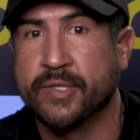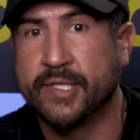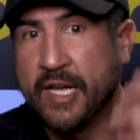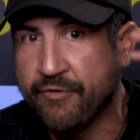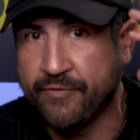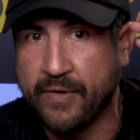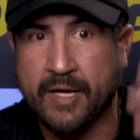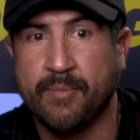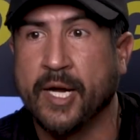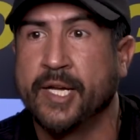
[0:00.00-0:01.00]
was deaf
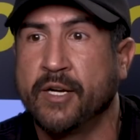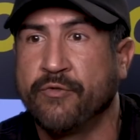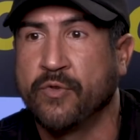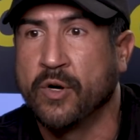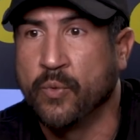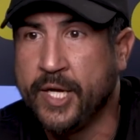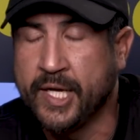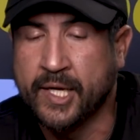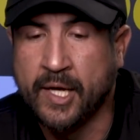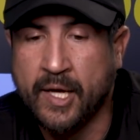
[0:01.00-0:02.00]
out of my ear for a
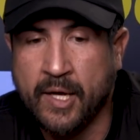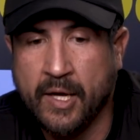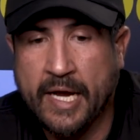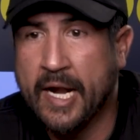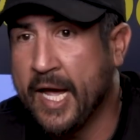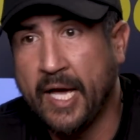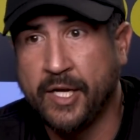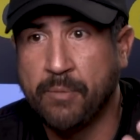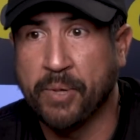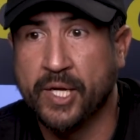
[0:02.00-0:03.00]
week and I had
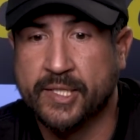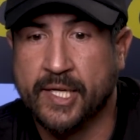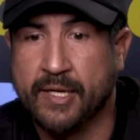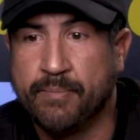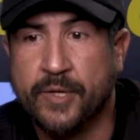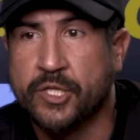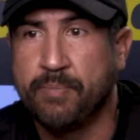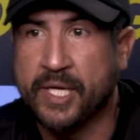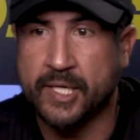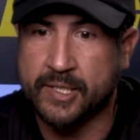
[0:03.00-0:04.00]
earplugs in
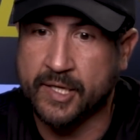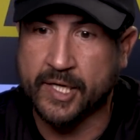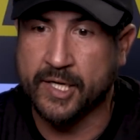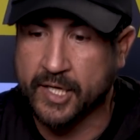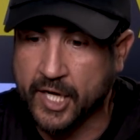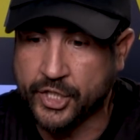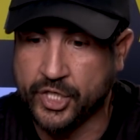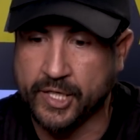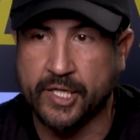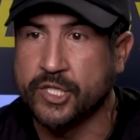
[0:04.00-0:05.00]
just because of the
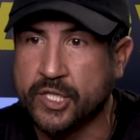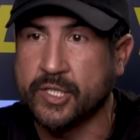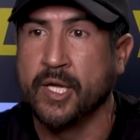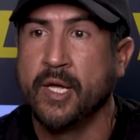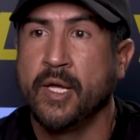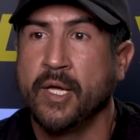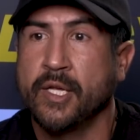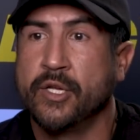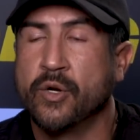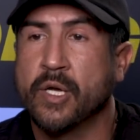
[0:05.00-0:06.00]
concussion. It just,
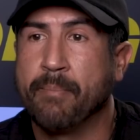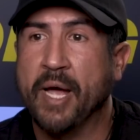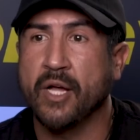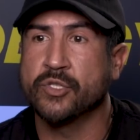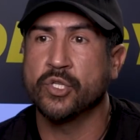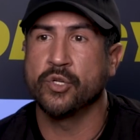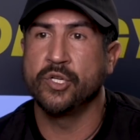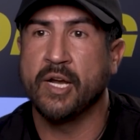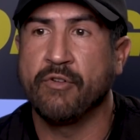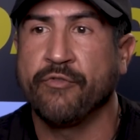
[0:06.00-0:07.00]
you know, compounds. So
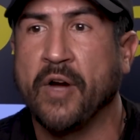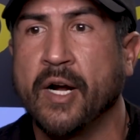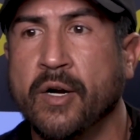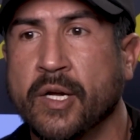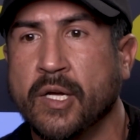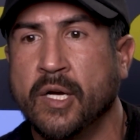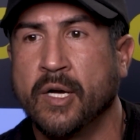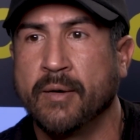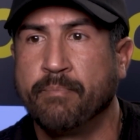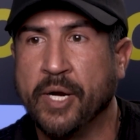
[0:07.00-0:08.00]
you never fire a,
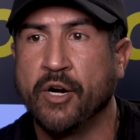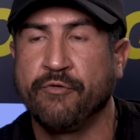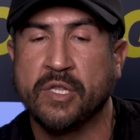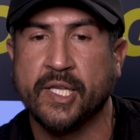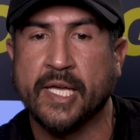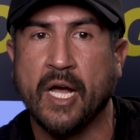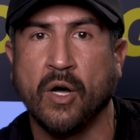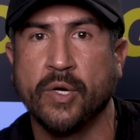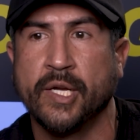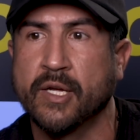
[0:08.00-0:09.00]
a Barrett 50
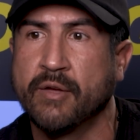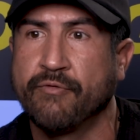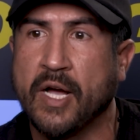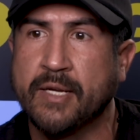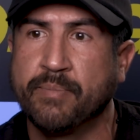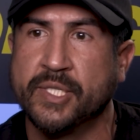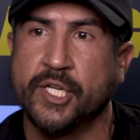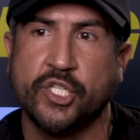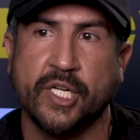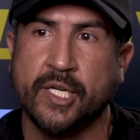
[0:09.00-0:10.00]
cal in a confined
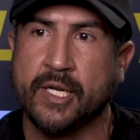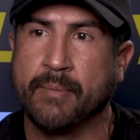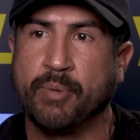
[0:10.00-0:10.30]
position, in a